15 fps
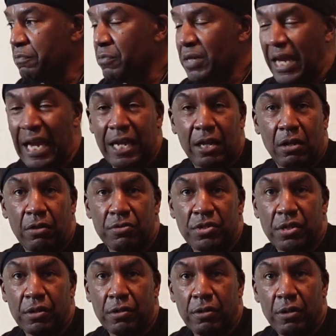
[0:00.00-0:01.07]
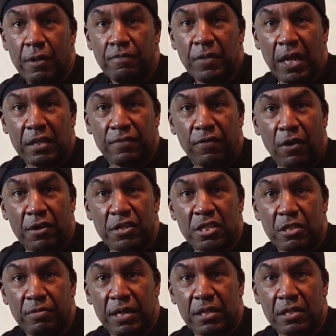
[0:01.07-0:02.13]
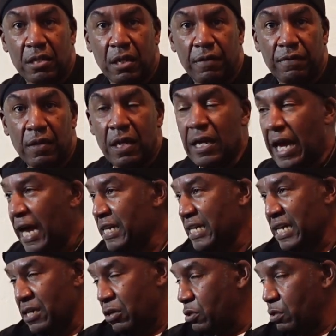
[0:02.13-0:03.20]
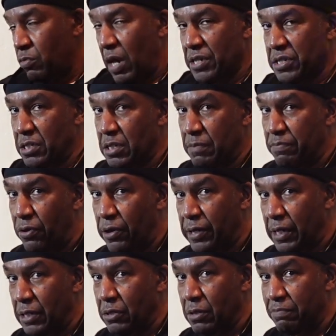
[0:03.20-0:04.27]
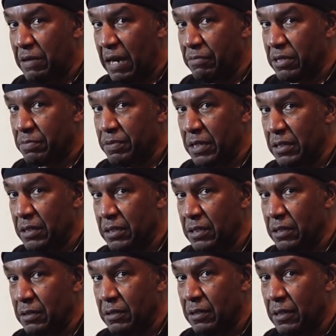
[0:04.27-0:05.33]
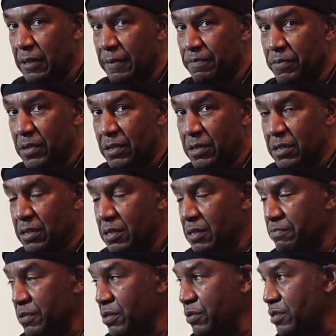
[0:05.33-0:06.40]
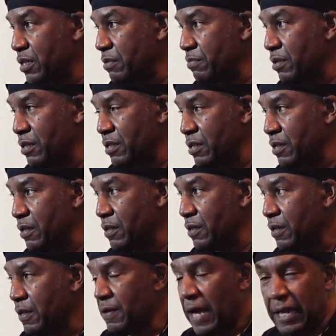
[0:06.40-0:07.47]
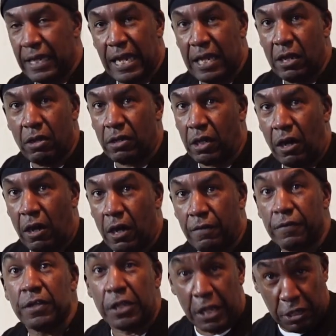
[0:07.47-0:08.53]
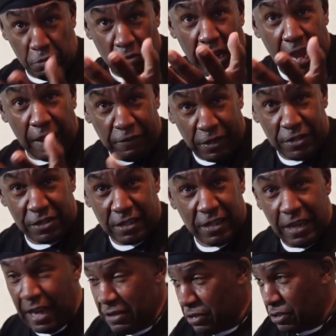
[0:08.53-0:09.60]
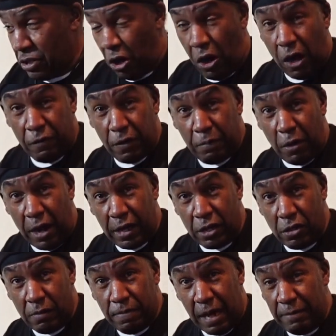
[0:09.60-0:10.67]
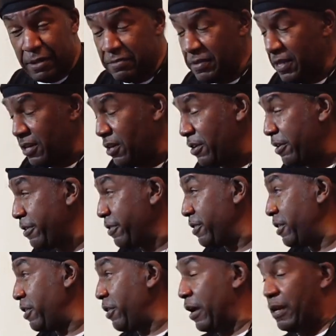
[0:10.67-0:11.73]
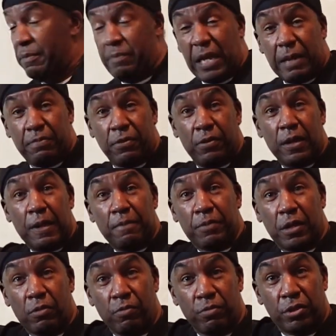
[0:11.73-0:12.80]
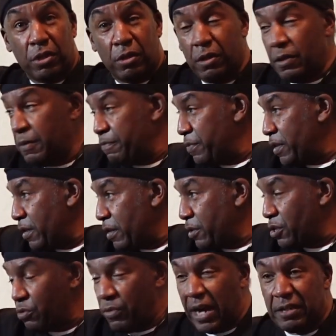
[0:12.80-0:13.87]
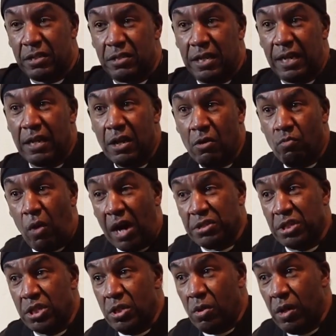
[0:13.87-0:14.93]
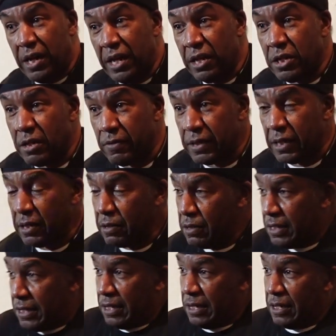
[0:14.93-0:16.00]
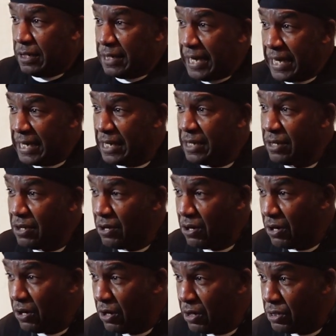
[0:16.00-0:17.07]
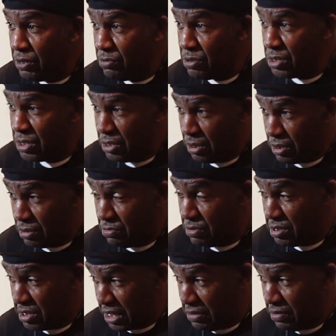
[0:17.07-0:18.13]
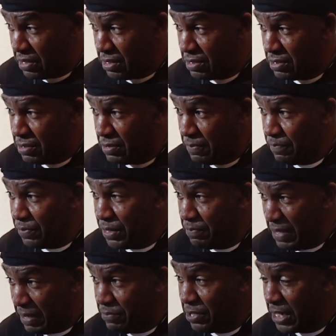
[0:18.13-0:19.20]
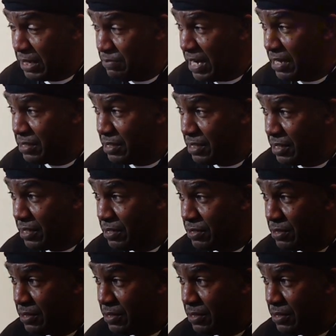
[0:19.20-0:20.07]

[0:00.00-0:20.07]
gang culture, as far as street stuff. I can't go to Washington Park and do a poppers picnic there. Some dudes said, I can't go to Carver. Then you laughing. See, Carver Park and do a poppers picnic? Oh no! And the people, the director's like, why don't you do it here, do it here, lady? Are you serious? People come out to this.